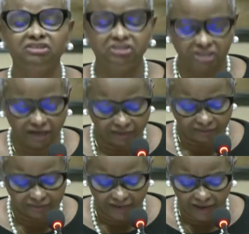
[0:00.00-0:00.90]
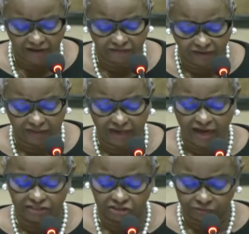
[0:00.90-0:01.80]
Dave and
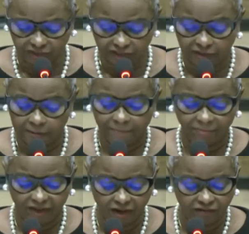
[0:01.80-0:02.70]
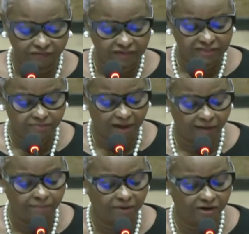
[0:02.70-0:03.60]
Gadjari of East
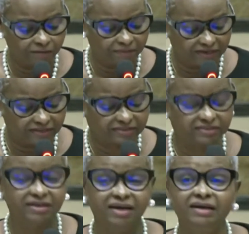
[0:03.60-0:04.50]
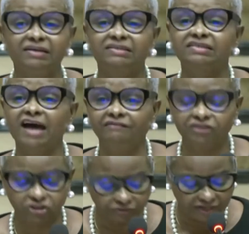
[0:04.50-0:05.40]
Bank Berbice,
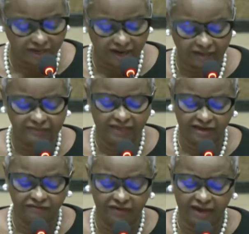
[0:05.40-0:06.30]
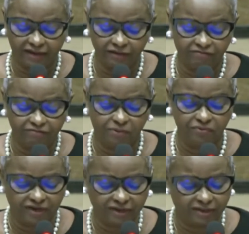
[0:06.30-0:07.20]
Savitri and Devanan of
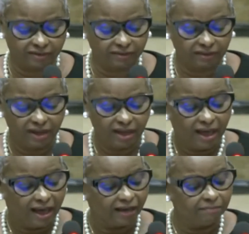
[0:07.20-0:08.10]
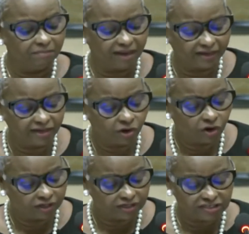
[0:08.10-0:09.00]
Parika, and many
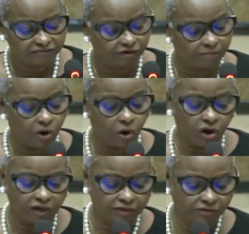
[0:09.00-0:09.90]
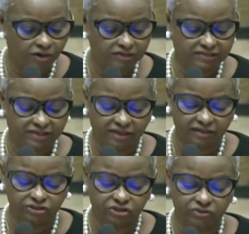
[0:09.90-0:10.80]
others from all across the
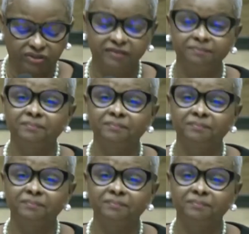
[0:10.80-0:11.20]
country